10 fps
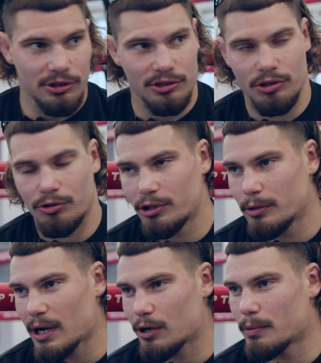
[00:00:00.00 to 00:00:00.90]
consider in the
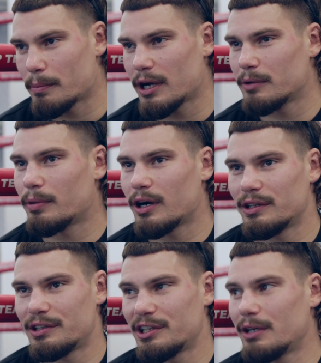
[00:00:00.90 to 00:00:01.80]
back of my mind,
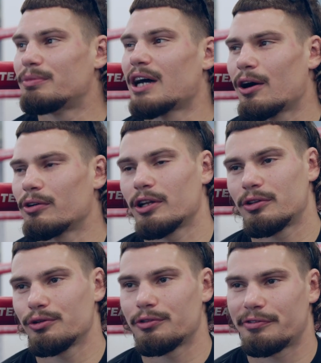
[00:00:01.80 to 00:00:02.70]
but deep down I
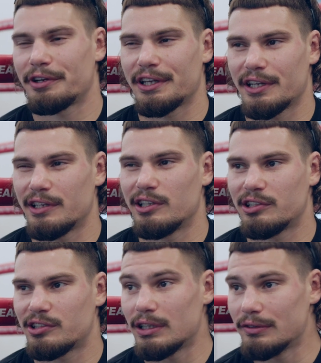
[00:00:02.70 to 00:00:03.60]
do think it
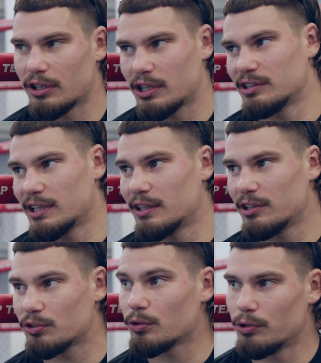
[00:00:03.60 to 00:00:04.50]
is either
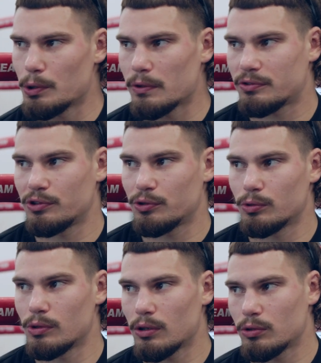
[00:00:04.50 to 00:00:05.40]
contenders or UFC
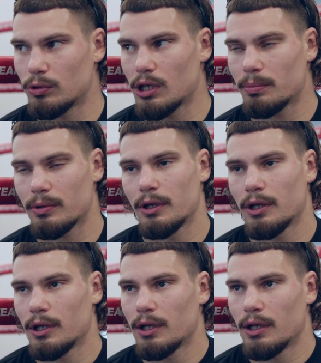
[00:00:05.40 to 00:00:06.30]
call up.
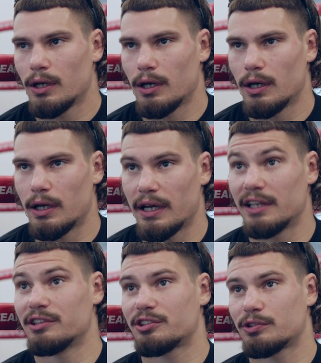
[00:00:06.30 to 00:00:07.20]

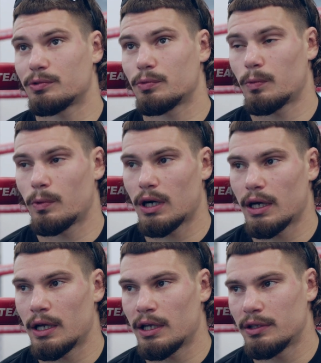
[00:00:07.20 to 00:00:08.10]
Hence
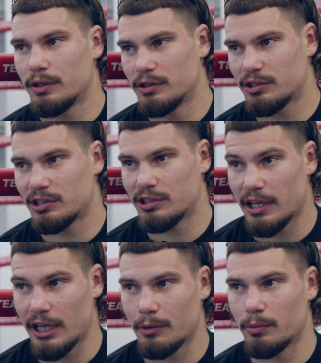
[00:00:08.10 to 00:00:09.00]
why
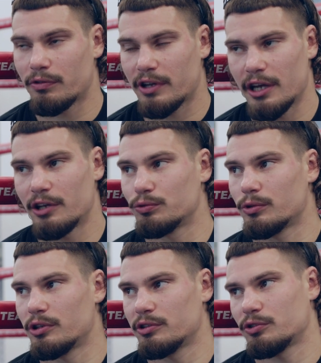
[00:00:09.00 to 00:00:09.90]
staying with Cage
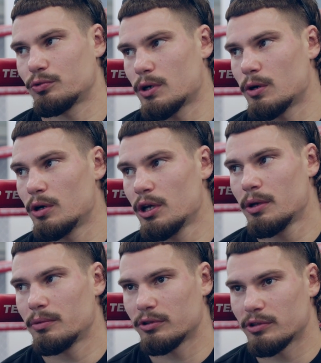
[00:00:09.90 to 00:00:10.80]
Warriors as well,
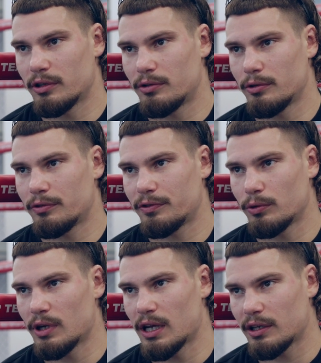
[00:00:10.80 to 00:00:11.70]
because I do
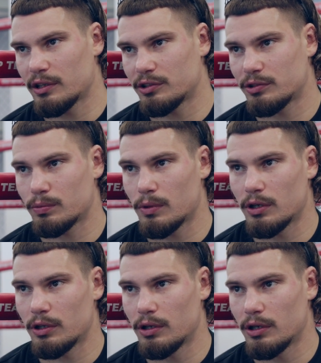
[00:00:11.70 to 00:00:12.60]
feel like it's one
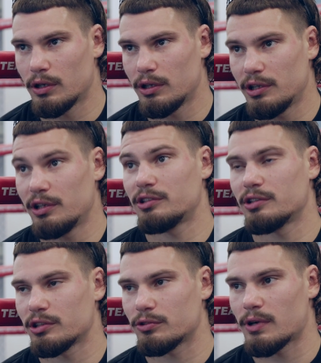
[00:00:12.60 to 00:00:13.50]
of the
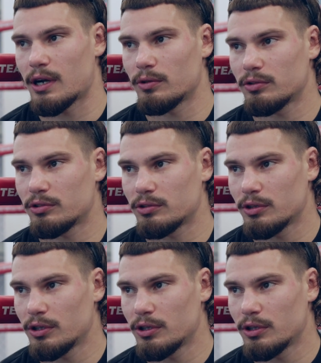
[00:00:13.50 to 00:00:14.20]
easiest routes